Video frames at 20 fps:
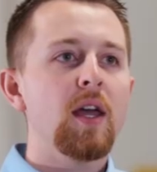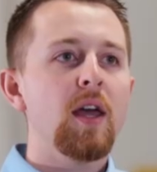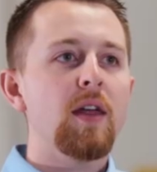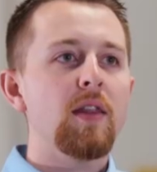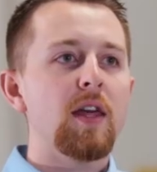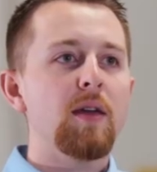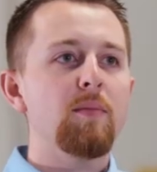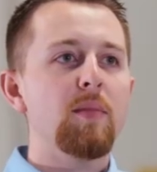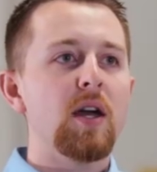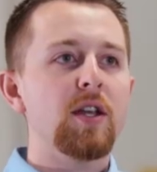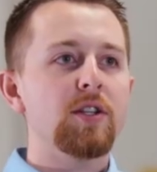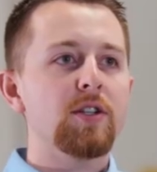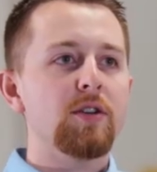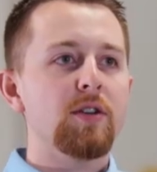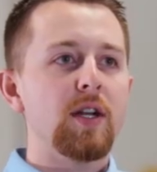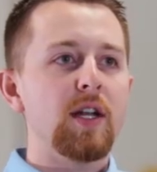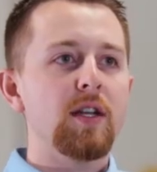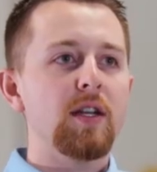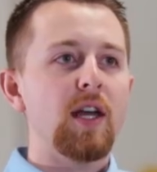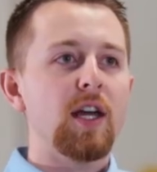They measure
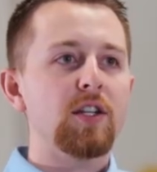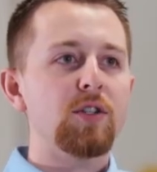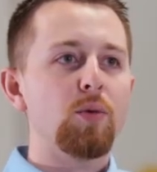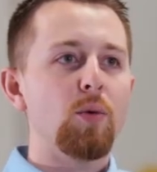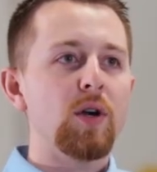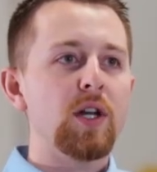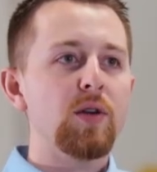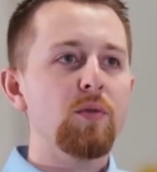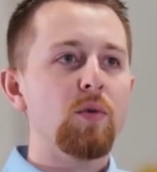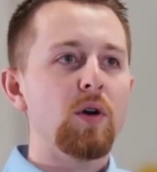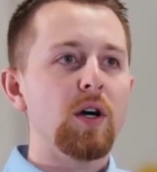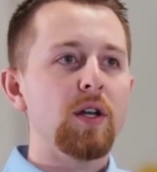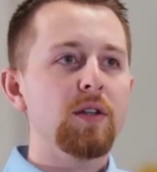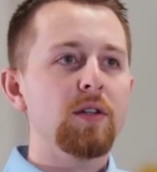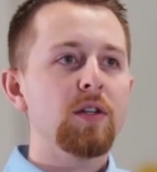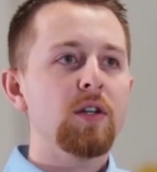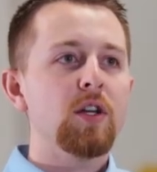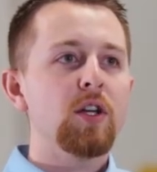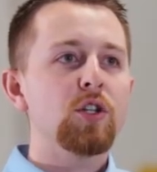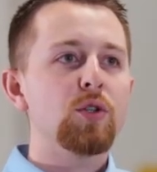in at 21,
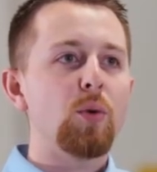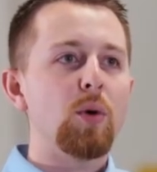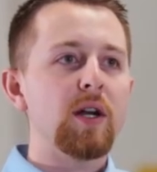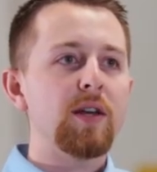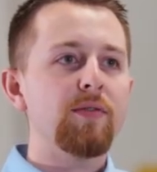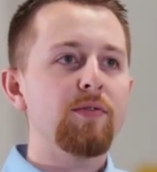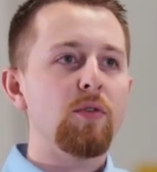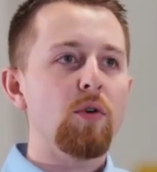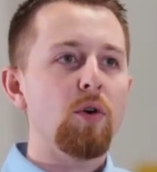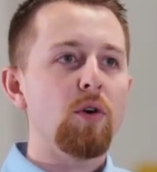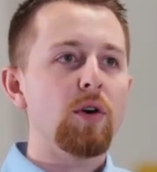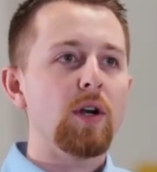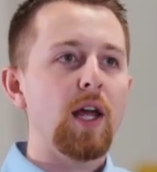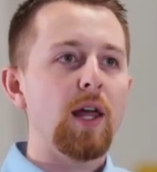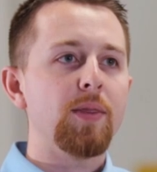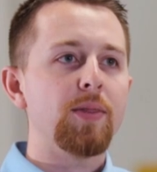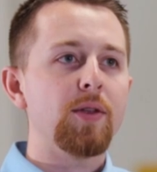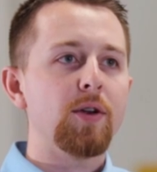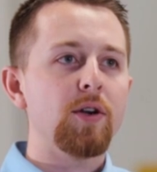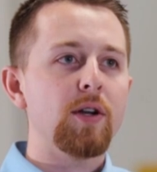24, and
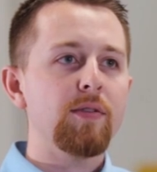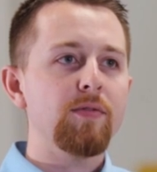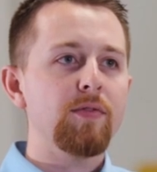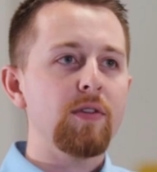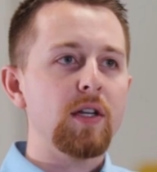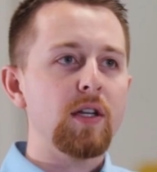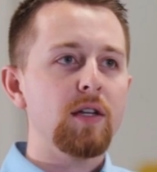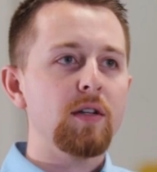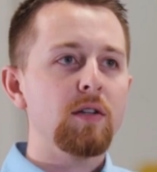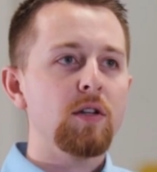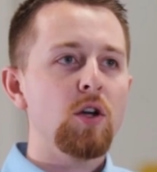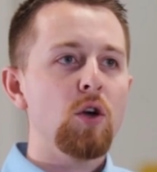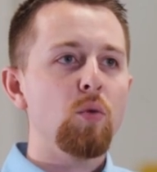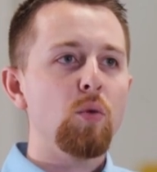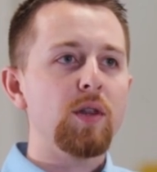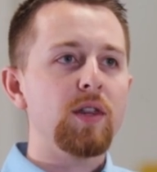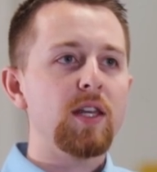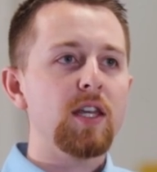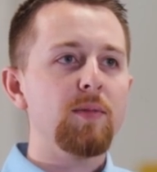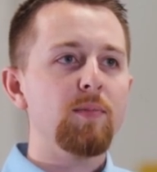30 feet with
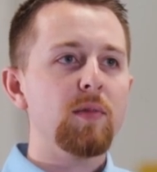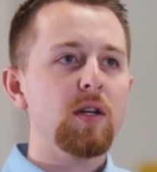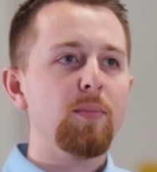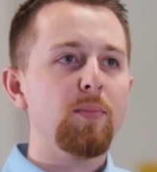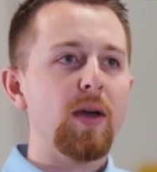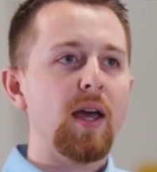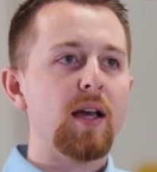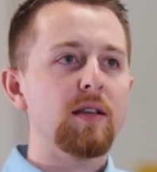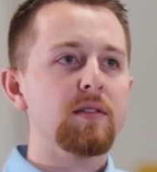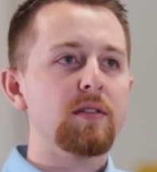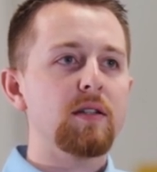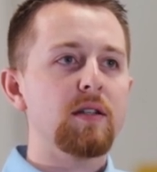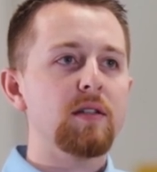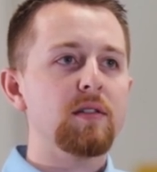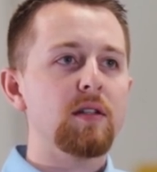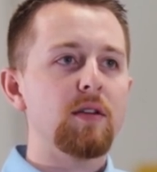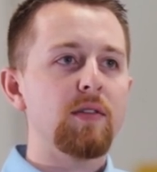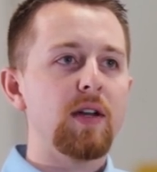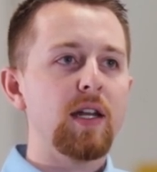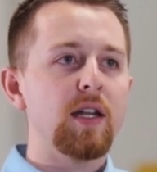heap capacities
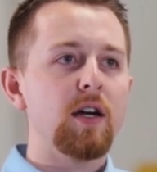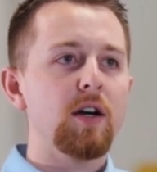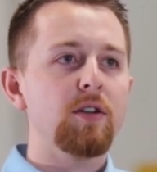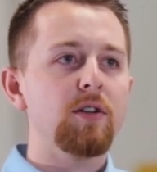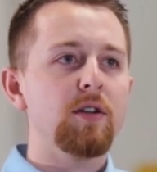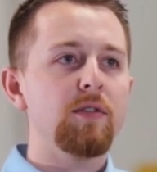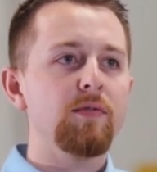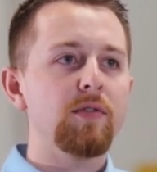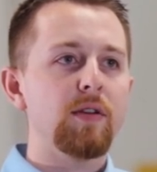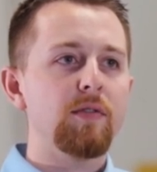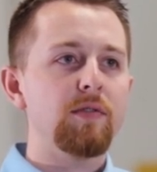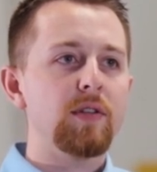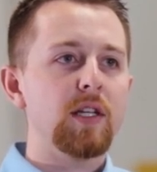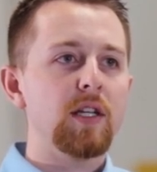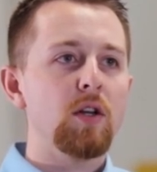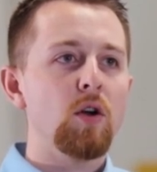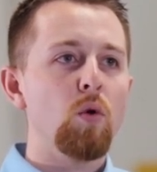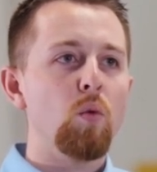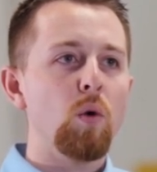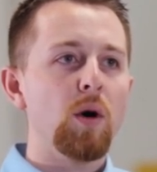of 850,
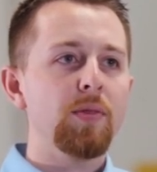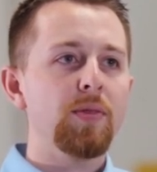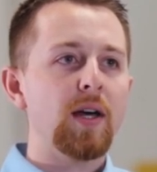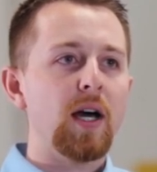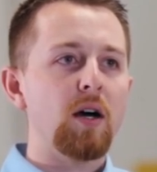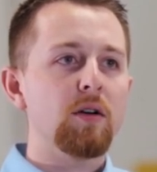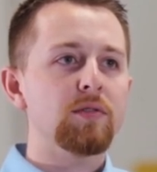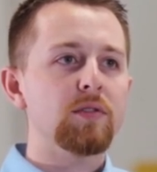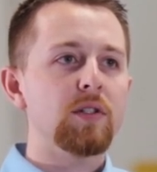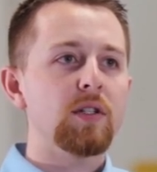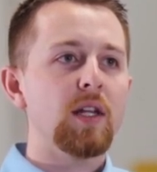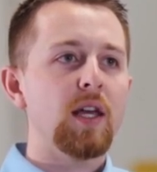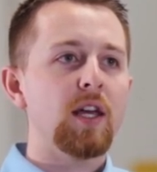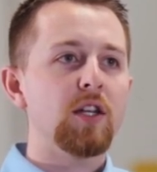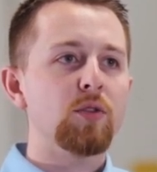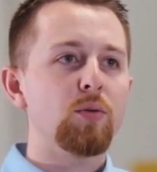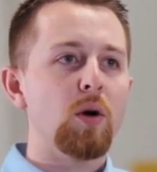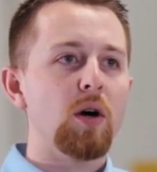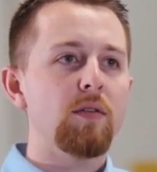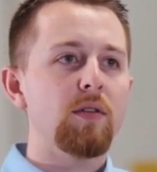1,000, and
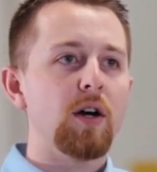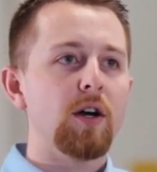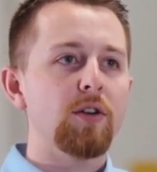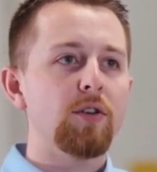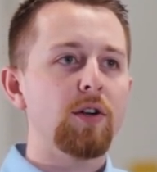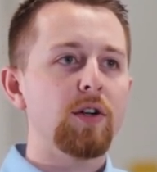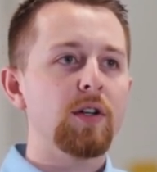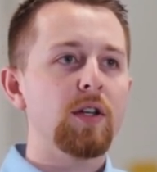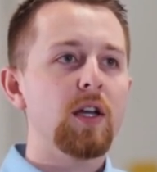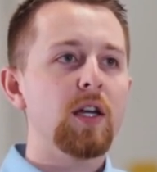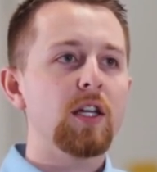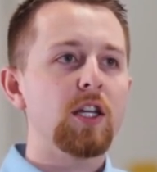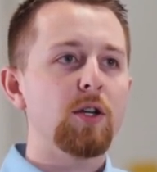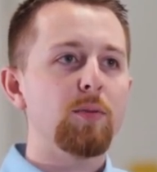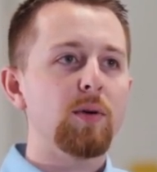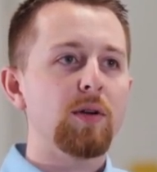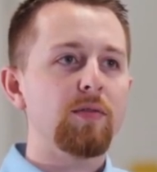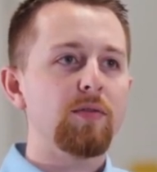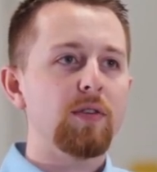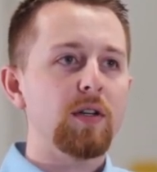1,200 cubic
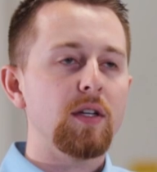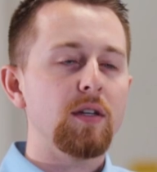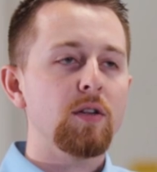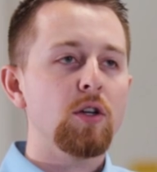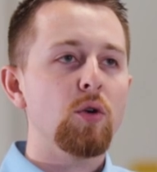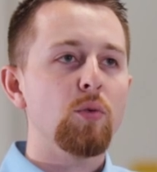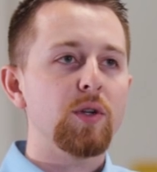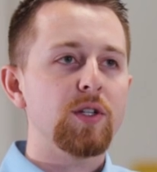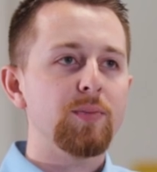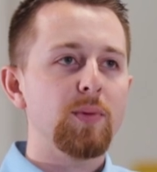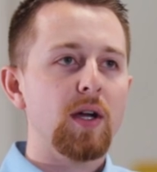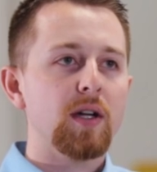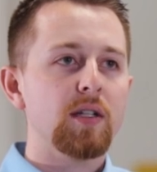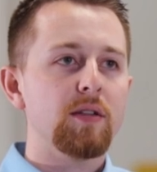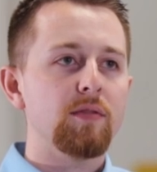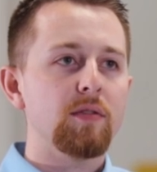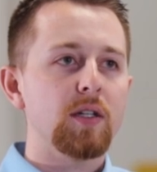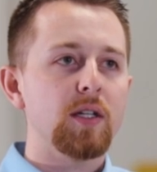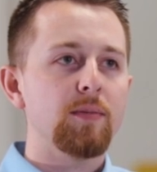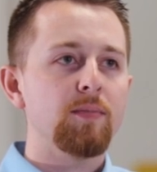feet,
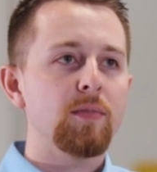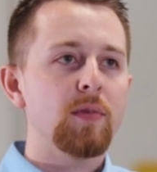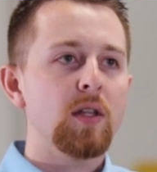respectively.